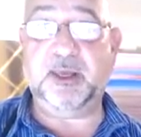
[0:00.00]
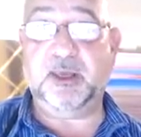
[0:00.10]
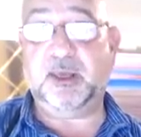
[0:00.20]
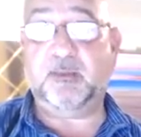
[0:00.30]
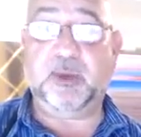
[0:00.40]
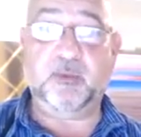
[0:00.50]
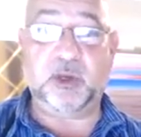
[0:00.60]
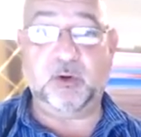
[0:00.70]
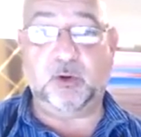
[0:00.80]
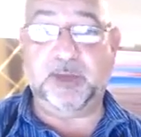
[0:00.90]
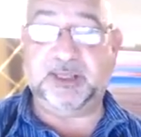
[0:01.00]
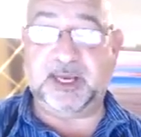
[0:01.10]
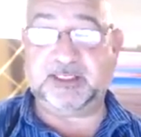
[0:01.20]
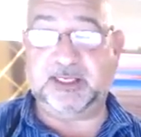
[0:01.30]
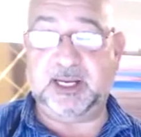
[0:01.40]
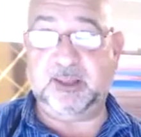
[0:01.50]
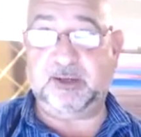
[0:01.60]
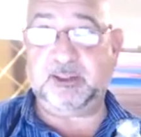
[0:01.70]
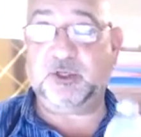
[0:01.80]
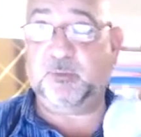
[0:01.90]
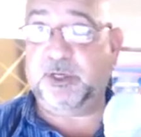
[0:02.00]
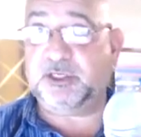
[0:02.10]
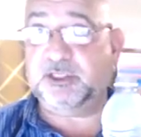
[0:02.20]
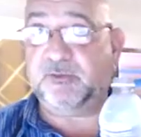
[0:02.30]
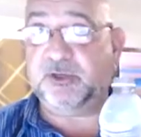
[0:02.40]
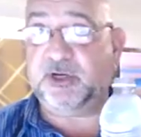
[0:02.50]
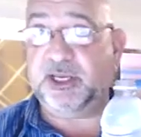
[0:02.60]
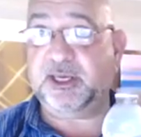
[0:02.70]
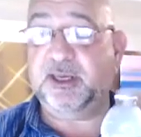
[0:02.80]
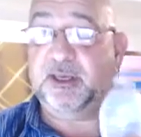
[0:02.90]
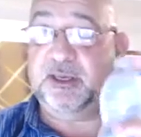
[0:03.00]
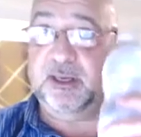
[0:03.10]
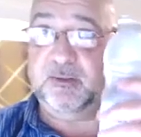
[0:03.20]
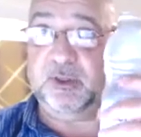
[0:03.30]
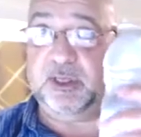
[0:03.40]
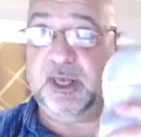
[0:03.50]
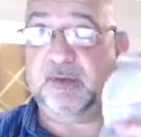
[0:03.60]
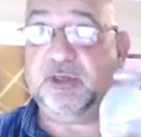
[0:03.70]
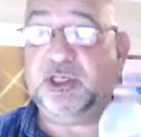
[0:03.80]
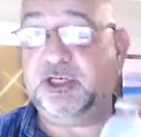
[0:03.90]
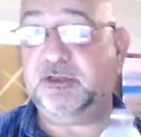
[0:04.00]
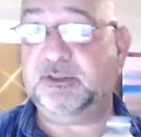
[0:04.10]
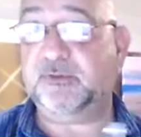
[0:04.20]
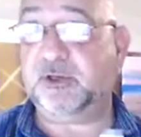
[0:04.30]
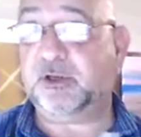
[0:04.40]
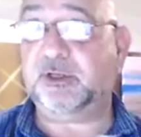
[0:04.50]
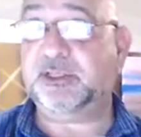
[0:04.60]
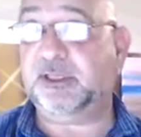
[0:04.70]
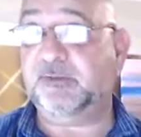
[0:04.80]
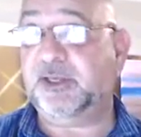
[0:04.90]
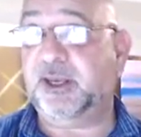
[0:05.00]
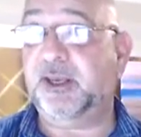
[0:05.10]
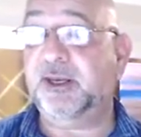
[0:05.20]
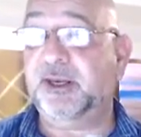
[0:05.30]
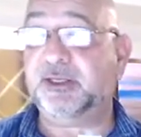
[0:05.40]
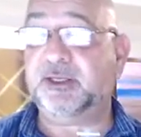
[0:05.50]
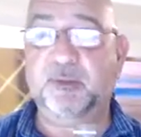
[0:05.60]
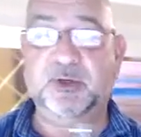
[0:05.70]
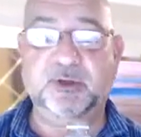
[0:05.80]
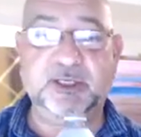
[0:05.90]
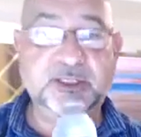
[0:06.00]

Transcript: Maybe we can all make that together, show pictures of the drink, and we'll have a cheers of the cocktail of the day next time we do this.